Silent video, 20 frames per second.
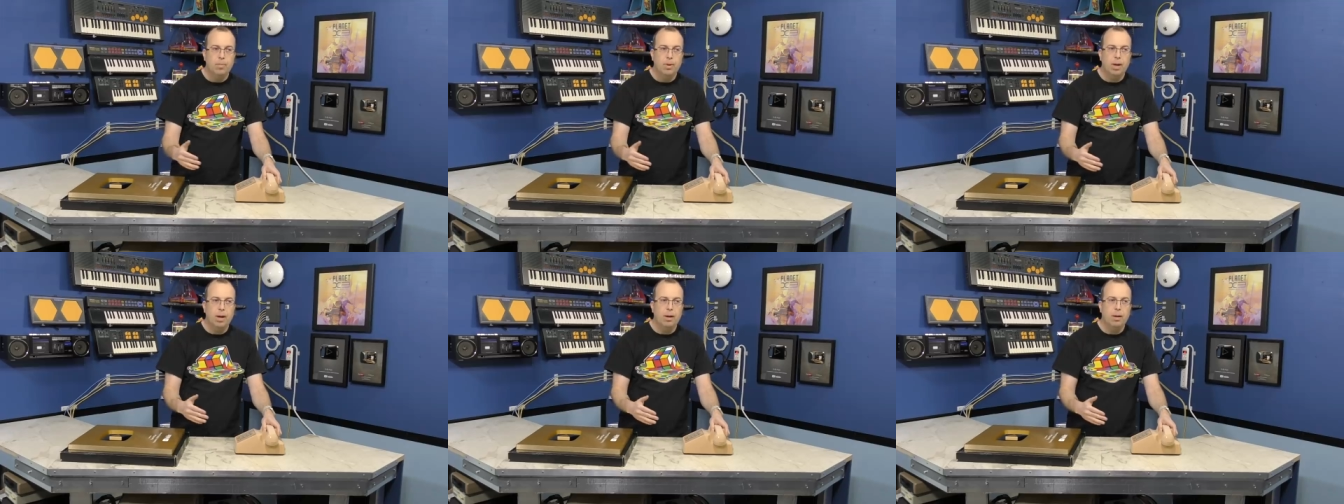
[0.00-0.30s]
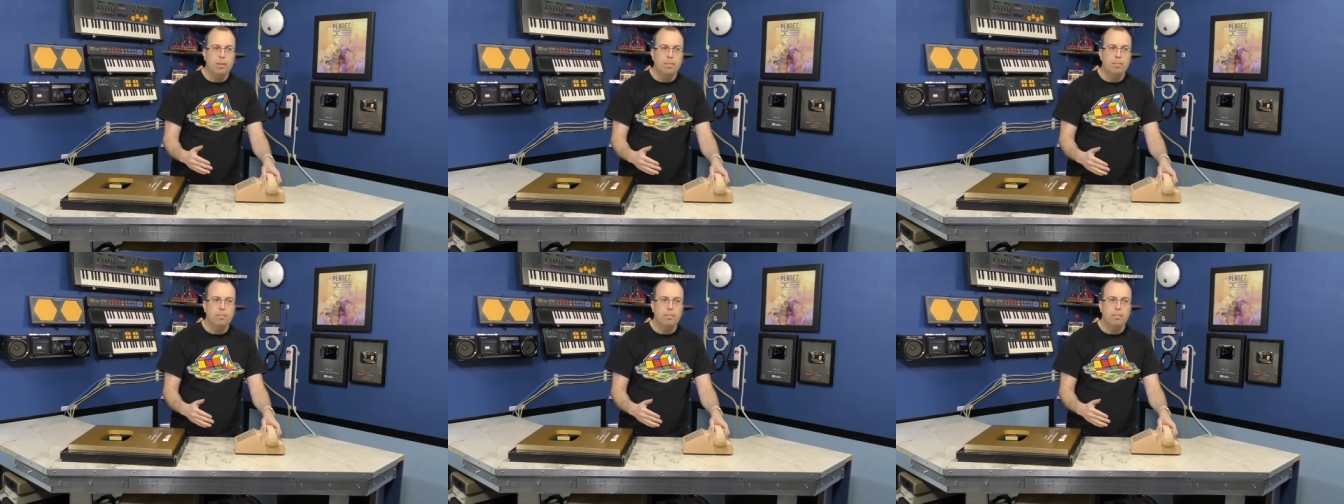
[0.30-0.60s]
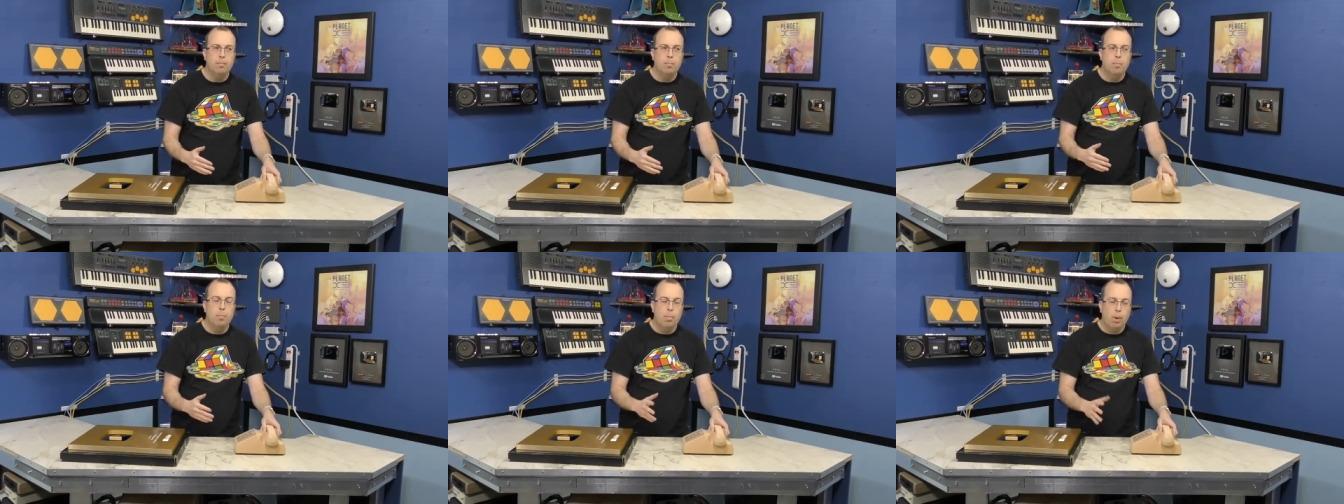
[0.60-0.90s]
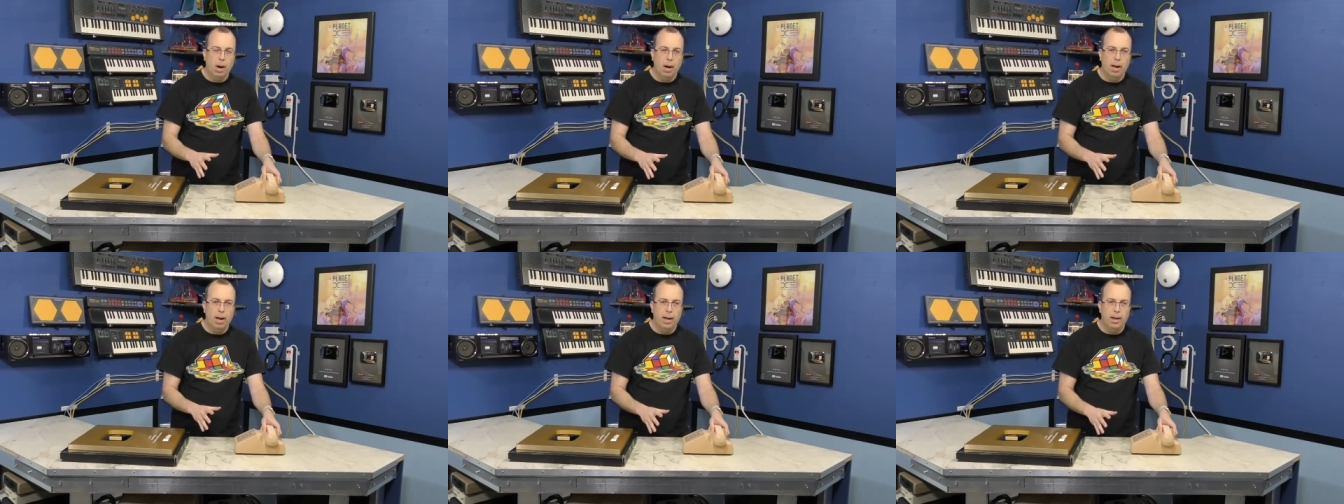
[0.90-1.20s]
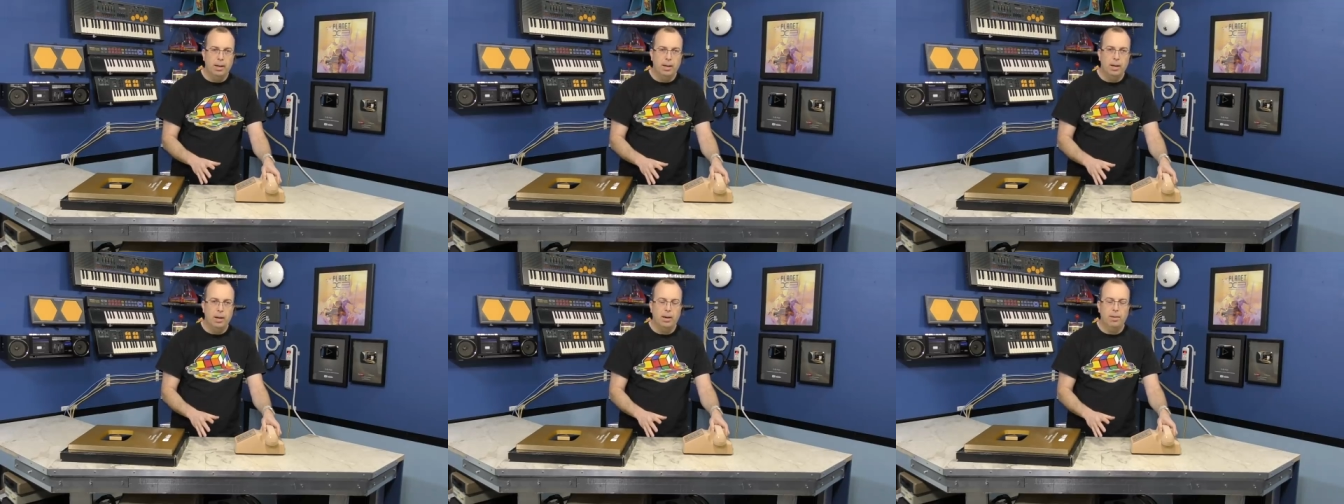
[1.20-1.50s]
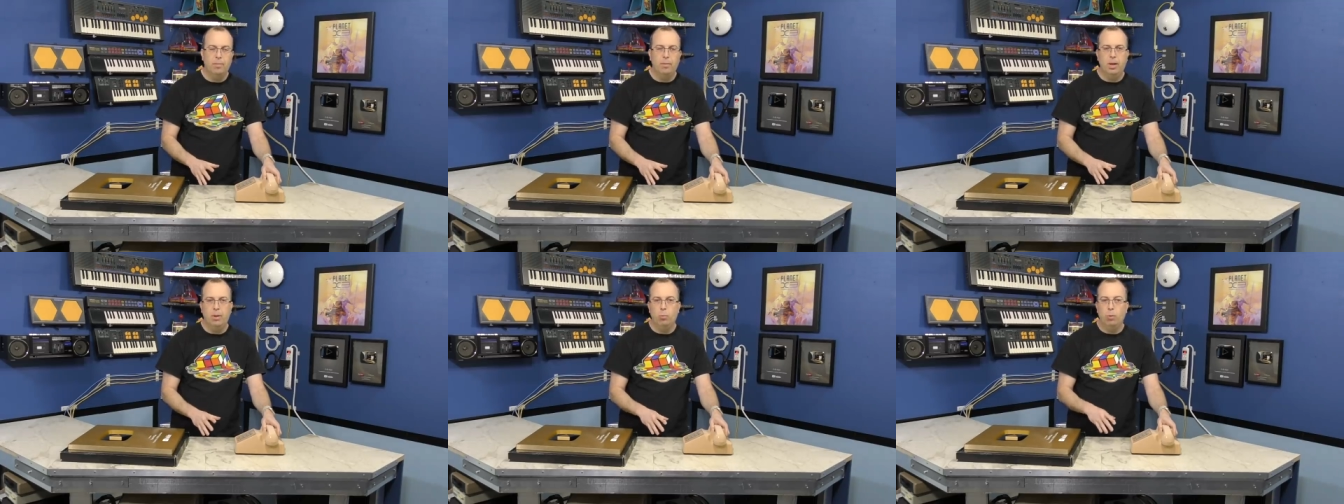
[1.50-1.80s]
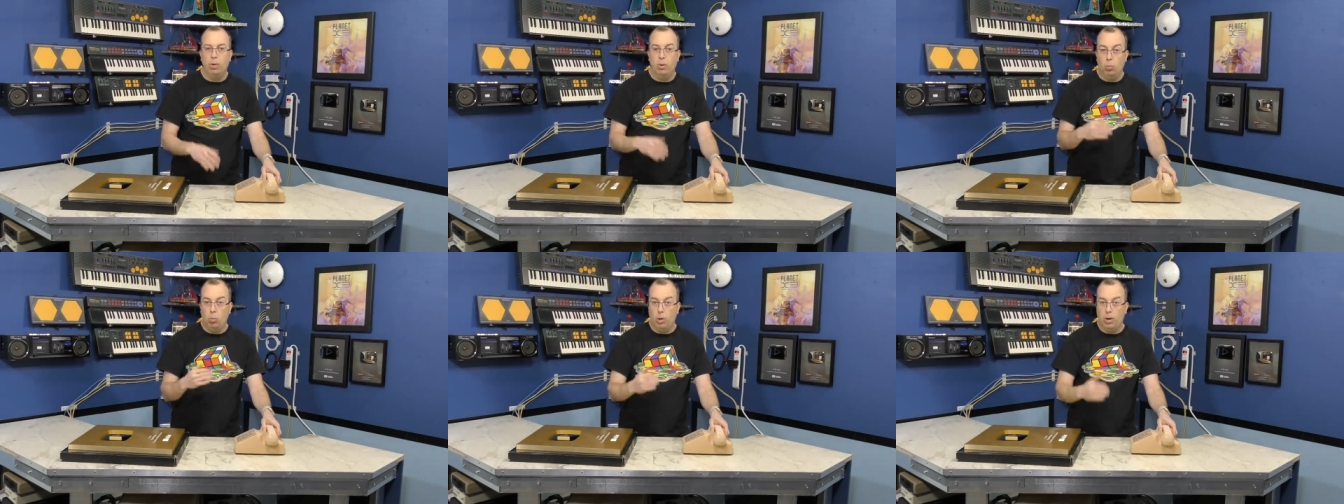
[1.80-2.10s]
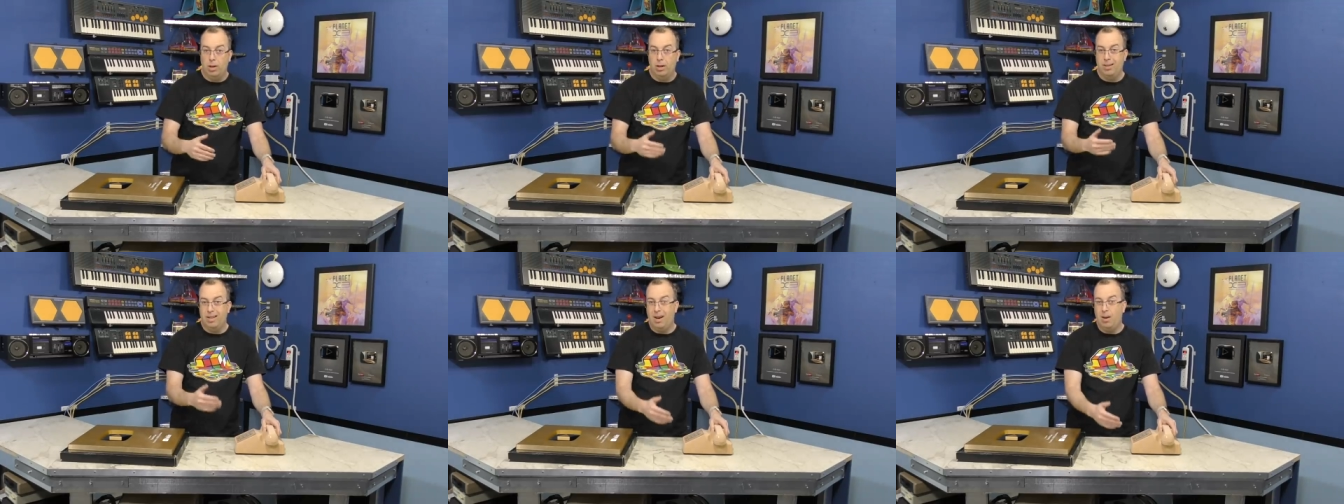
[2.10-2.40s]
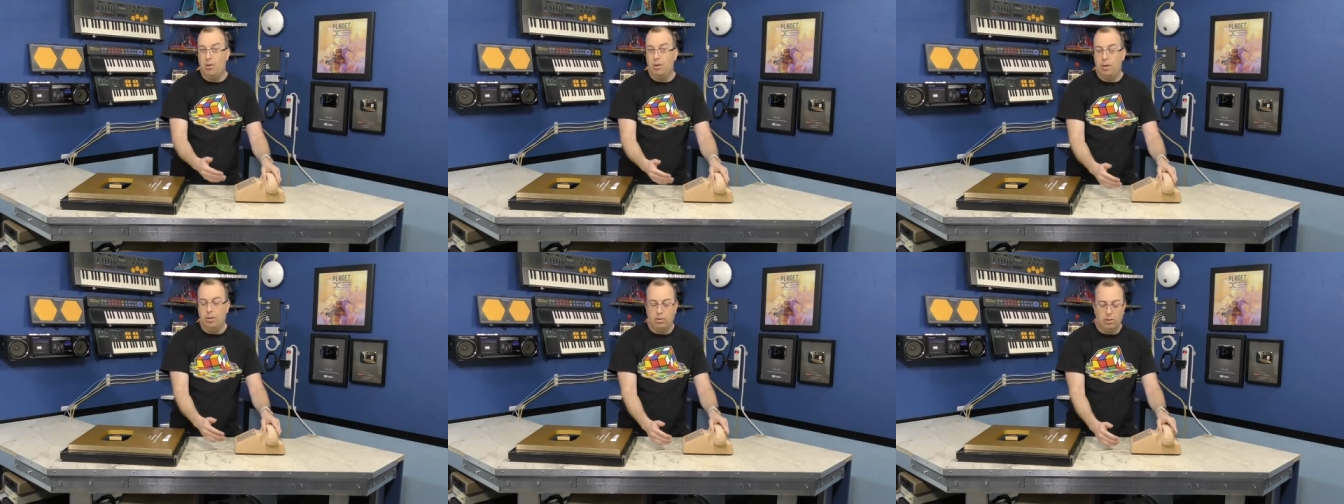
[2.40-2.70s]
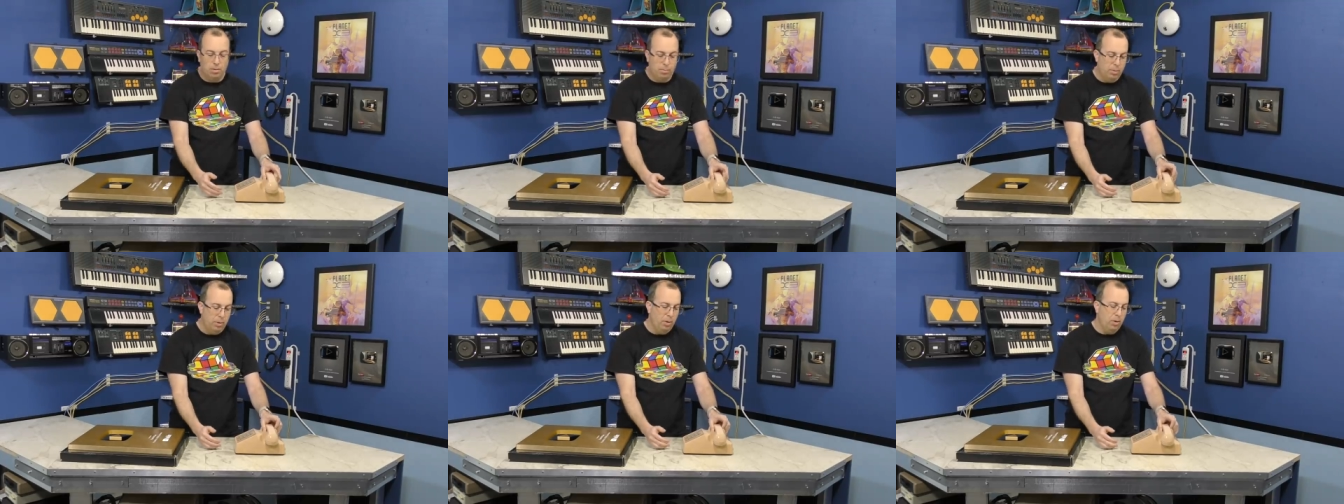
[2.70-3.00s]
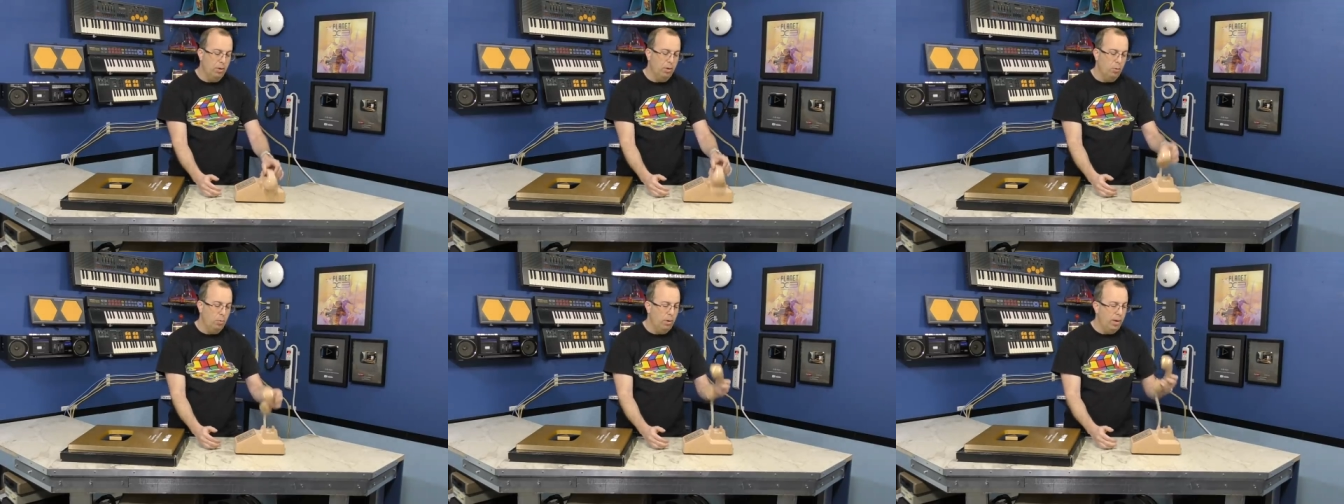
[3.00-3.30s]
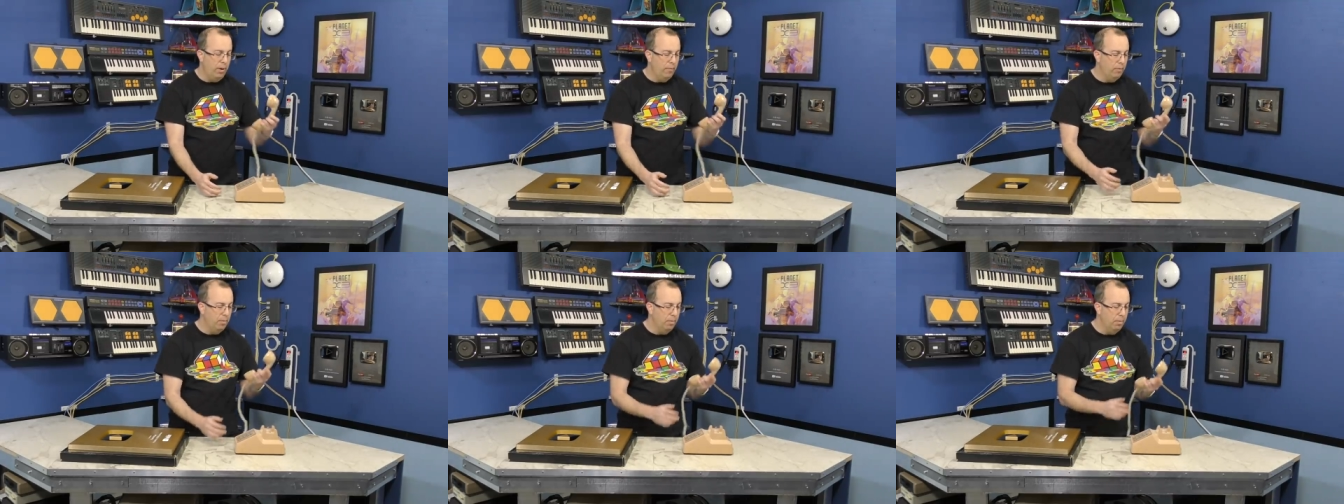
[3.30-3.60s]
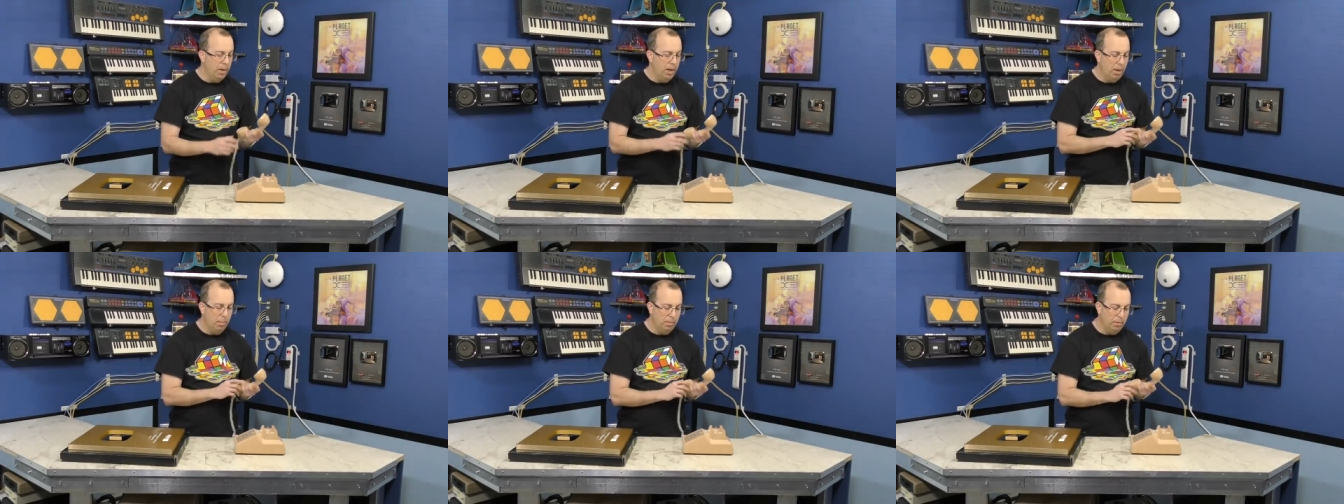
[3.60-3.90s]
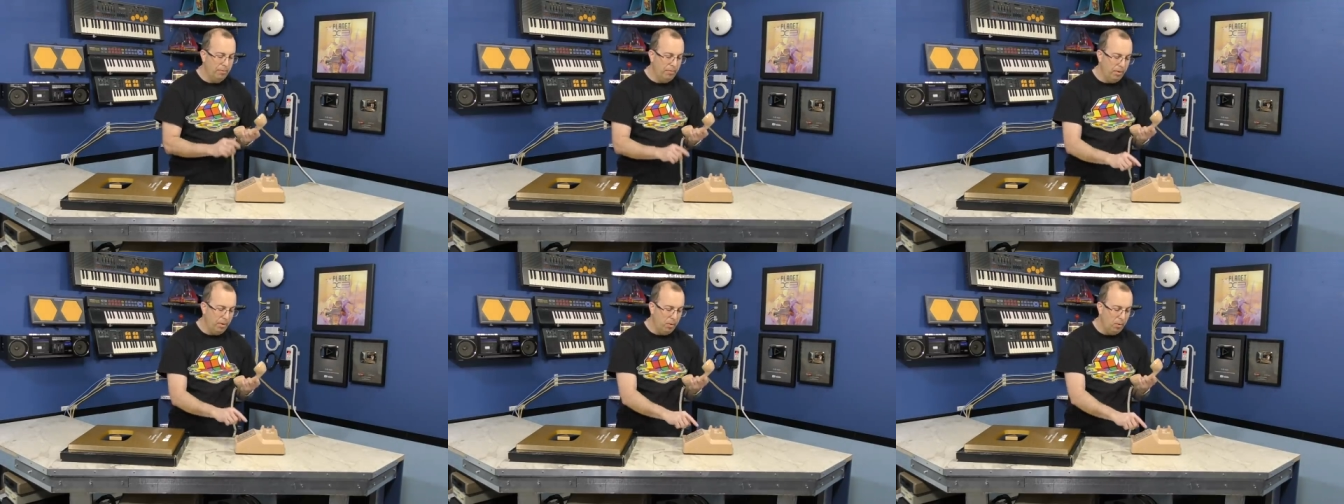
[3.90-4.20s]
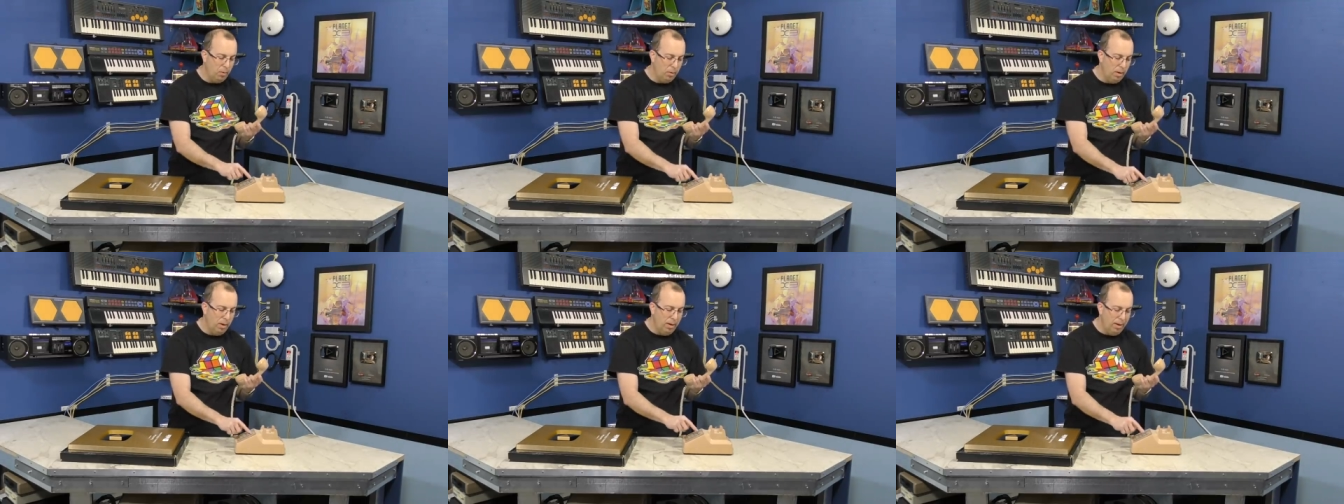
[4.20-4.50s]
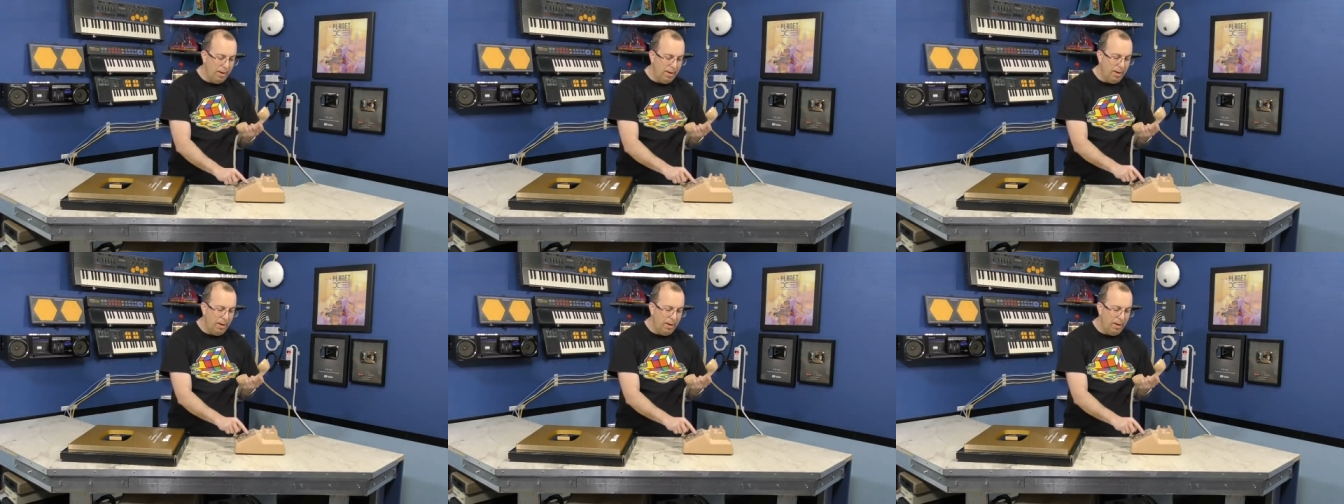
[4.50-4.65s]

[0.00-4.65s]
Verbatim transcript: um, but um, when you wanted to dial the other computer, you would have to pick up the phone